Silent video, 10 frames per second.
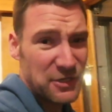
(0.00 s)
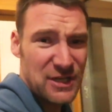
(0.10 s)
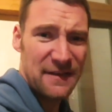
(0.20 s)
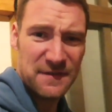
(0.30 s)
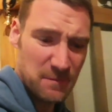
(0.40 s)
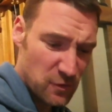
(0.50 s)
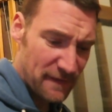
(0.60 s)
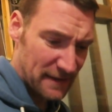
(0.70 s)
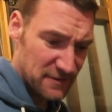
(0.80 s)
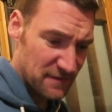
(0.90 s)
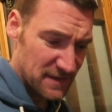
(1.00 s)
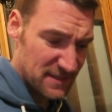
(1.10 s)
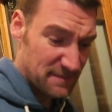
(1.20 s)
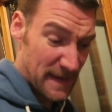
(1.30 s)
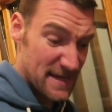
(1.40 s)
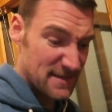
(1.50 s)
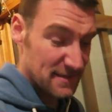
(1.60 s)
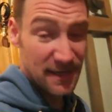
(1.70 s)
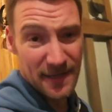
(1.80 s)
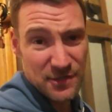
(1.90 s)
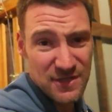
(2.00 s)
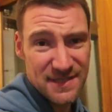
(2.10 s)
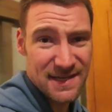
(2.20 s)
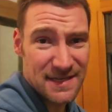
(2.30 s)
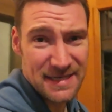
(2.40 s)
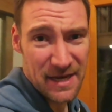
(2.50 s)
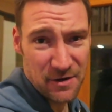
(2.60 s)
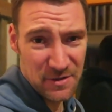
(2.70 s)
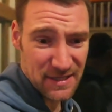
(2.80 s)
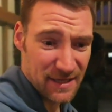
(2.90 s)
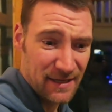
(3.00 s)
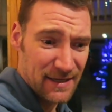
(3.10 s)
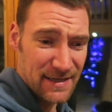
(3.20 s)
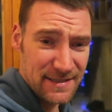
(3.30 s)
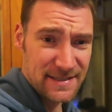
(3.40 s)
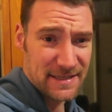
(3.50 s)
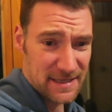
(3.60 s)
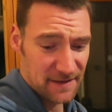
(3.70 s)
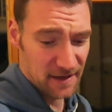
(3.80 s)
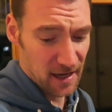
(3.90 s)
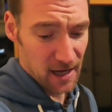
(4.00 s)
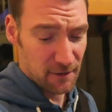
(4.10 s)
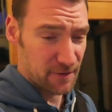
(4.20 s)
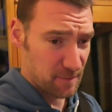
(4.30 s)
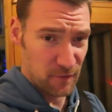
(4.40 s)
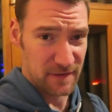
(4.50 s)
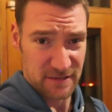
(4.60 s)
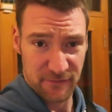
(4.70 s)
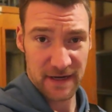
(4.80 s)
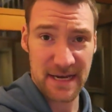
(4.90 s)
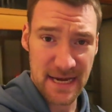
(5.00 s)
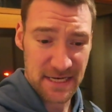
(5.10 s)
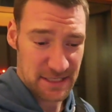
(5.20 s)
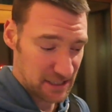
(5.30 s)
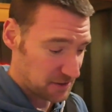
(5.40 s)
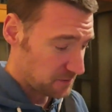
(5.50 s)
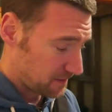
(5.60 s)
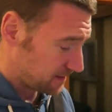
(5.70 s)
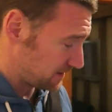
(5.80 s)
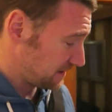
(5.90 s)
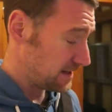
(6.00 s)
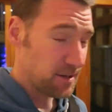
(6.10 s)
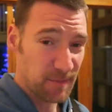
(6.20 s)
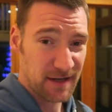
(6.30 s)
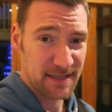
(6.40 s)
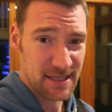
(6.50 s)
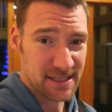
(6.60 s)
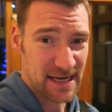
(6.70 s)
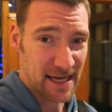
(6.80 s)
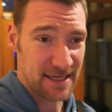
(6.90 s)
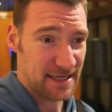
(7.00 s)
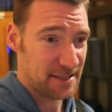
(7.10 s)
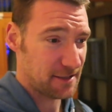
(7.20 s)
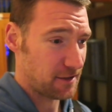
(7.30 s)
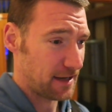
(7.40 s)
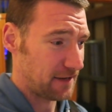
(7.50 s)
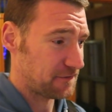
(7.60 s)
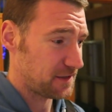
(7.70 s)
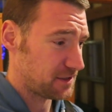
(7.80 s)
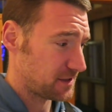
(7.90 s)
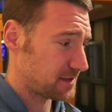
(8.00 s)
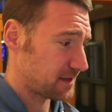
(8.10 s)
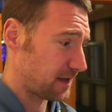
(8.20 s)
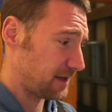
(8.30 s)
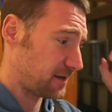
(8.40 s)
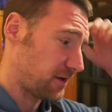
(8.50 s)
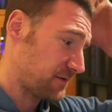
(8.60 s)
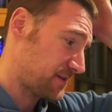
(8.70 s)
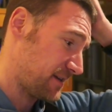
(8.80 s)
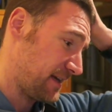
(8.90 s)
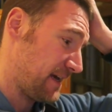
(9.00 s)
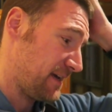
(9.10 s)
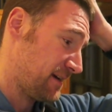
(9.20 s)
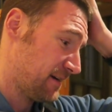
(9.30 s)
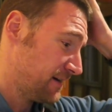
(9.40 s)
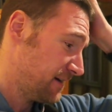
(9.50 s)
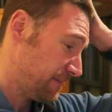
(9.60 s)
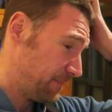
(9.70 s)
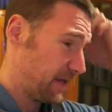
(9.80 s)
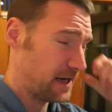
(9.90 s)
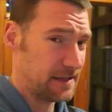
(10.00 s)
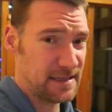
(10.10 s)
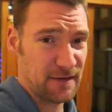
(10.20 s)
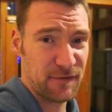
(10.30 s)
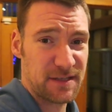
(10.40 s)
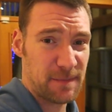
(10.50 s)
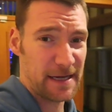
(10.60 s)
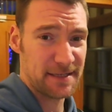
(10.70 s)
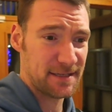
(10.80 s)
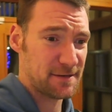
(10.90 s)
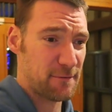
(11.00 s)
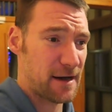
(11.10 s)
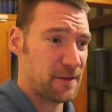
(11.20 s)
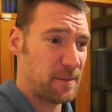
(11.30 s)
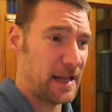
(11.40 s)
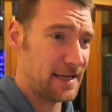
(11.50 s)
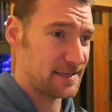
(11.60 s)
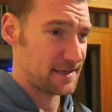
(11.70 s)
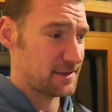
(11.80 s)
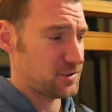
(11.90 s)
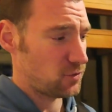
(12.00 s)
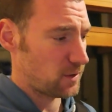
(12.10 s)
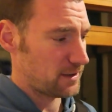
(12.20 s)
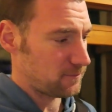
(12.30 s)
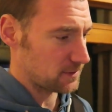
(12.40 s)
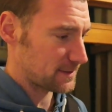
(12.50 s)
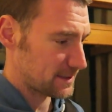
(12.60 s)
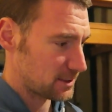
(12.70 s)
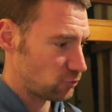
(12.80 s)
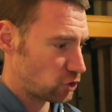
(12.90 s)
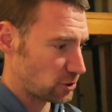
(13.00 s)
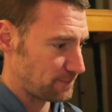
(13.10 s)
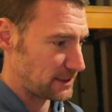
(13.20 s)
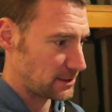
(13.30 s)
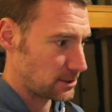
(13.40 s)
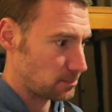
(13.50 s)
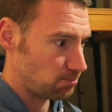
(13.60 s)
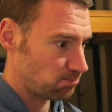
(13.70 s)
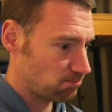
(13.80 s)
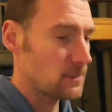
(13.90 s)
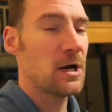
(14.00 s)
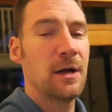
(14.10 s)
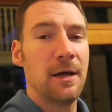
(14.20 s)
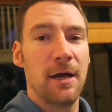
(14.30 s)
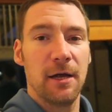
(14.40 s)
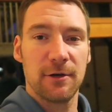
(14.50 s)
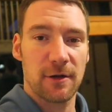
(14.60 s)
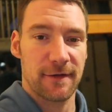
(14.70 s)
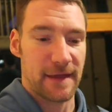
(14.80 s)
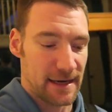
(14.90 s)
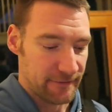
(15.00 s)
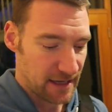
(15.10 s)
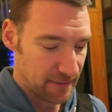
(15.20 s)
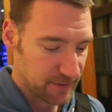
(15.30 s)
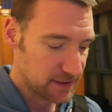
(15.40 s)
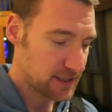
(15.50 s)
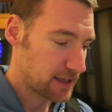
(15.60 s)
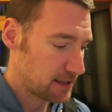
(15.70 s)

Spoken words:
actually have to move out of the space and I can just continue to sit in the car and move it if I need to, because it is handy to not have to just like constantly be hunting for spaces around the place because your wife wants to go shopping. Not that that ever happens.